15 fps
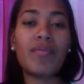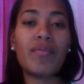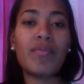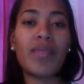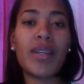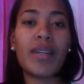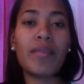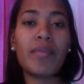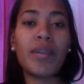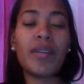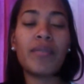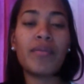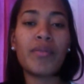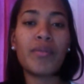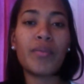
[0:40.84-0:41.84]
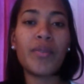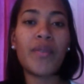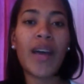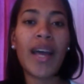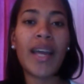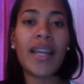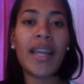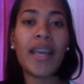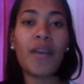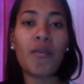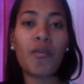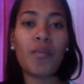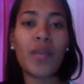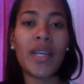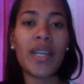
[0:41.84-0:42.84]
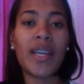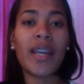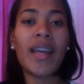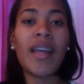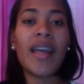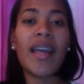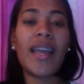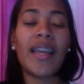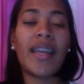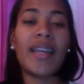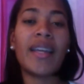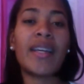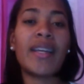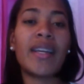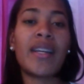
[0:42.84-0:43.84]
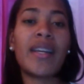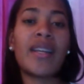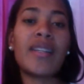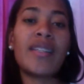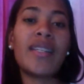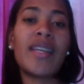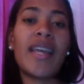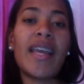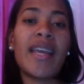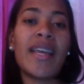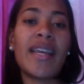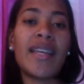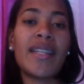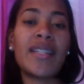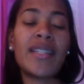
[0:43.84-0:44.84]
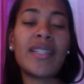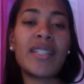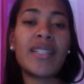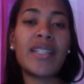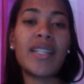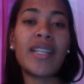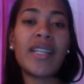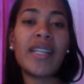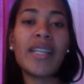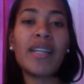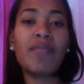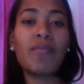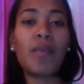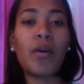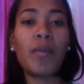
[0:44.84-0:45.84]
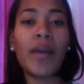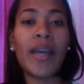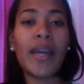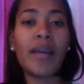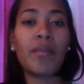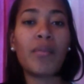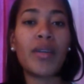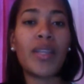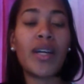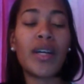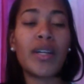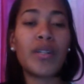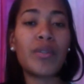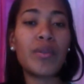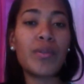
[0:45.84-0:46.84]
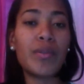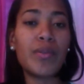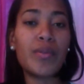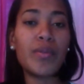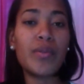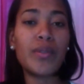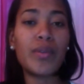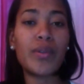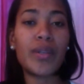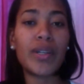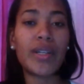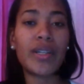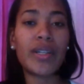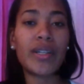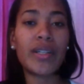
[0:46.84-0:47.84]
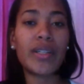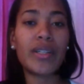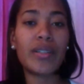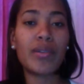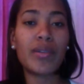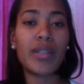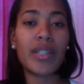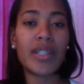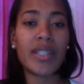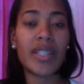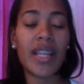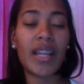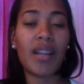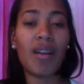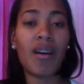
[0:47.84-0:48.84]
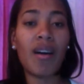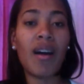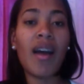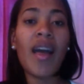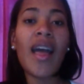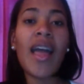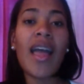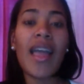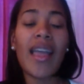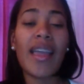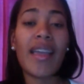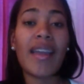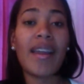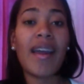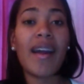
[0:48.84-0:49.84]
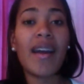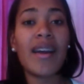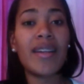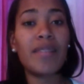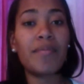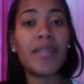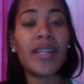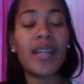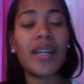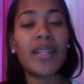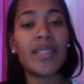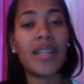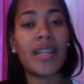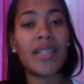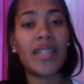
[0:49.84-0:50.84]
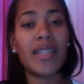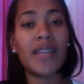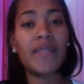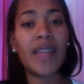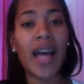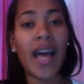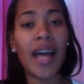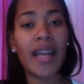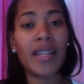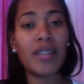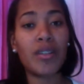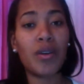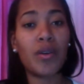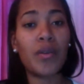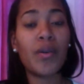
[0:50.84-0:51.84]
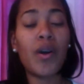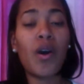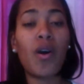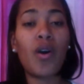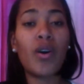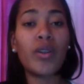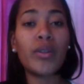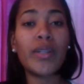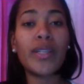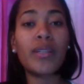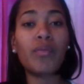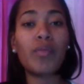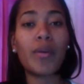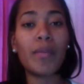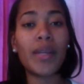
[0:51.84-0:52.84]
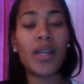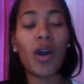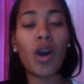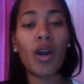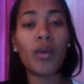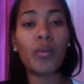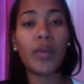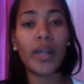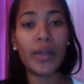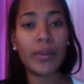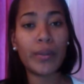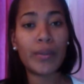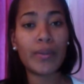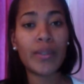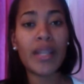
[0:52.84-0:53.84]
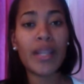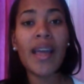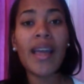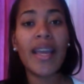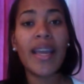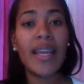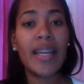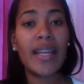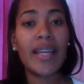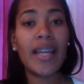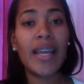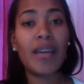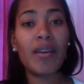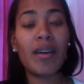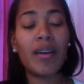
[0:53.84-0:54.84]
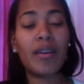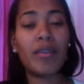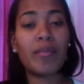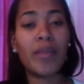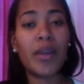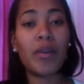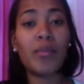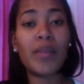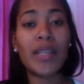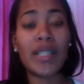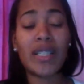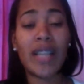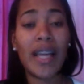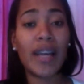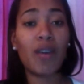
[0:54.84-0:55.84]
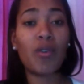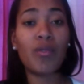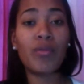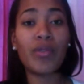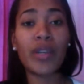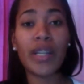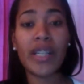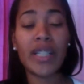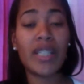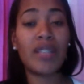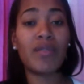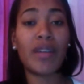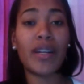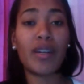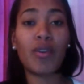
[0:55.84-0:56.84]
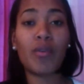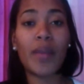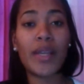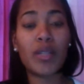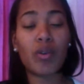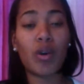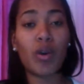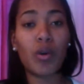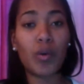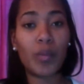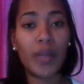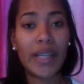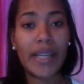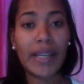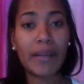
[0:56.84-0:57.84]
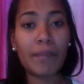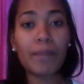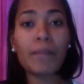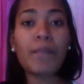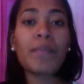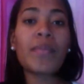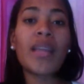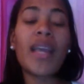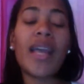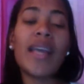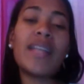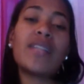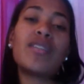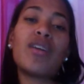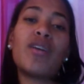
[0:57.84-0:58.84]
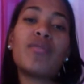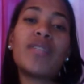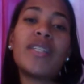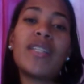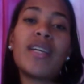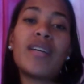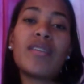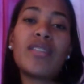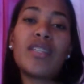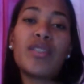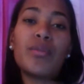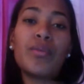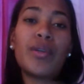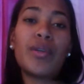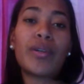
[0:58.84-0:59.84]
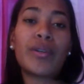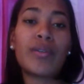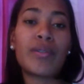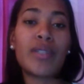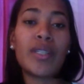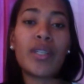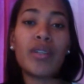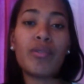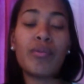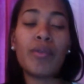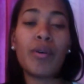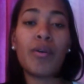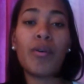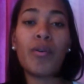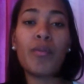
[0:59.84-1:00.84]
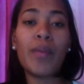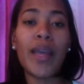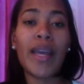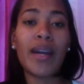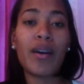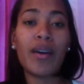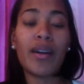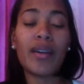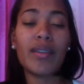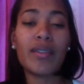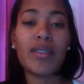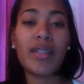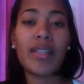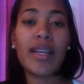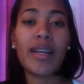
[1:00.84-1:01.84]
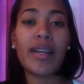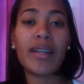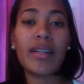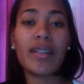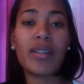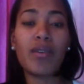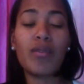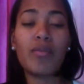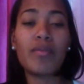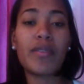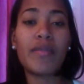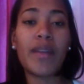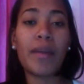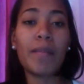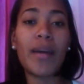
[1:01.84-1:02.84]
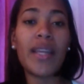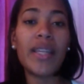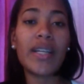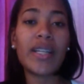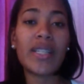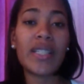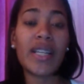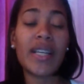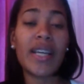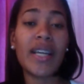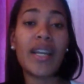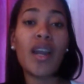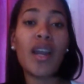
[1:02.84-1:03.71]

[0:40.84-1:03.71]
in the book of Ruth, we find Naomi, and she's in the land of Moab with her two daughters-in-law, and her husband and her sons have died. So all three of the women are widows, and Naomi is like over it, and she's ready to go back to her homeland. And so she tells the two girls to go back to the homes of their mothers, and